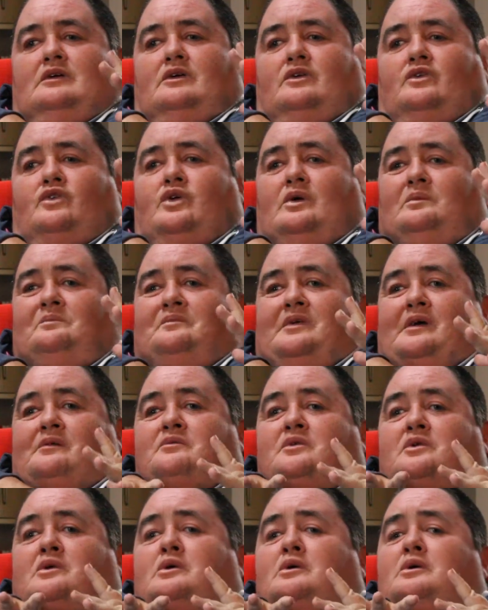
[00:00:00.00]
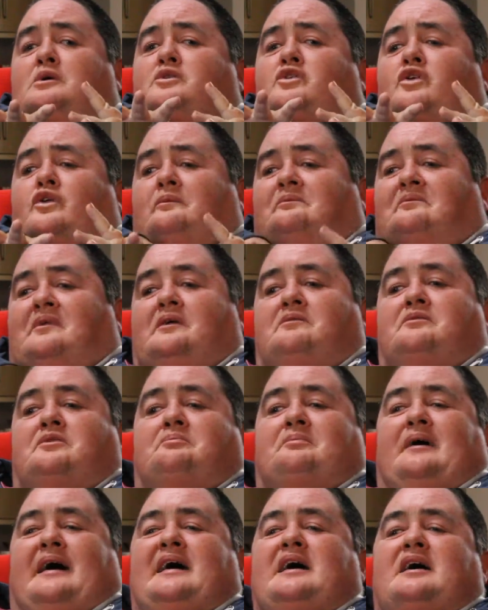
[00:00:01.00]
Sometimes good, sometimes
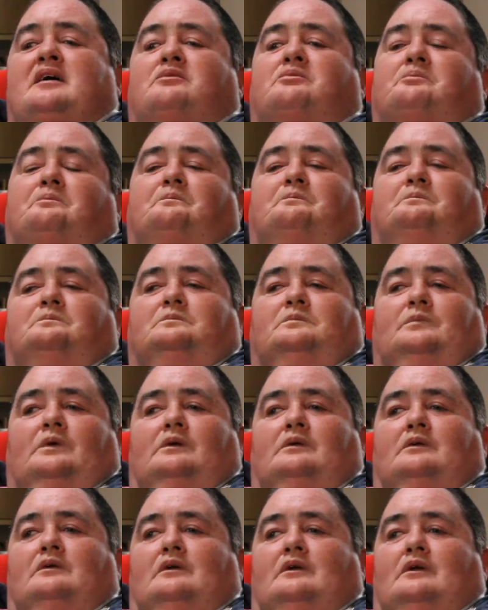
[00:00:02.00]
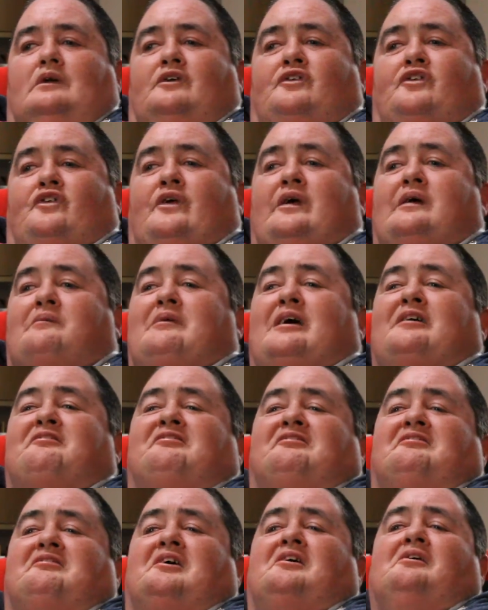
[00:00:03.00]
bad. Same
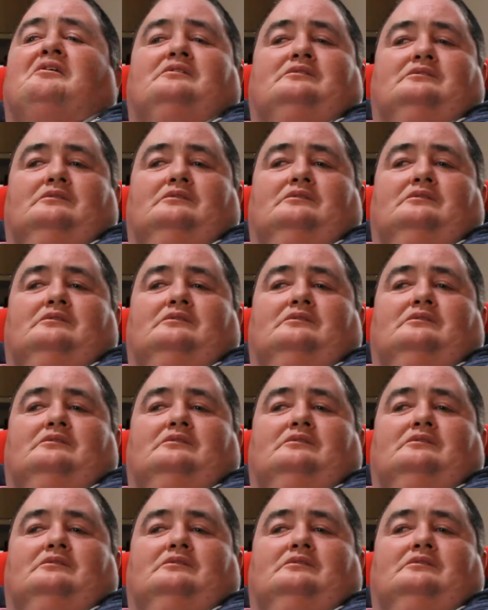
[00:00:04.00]
everywhere.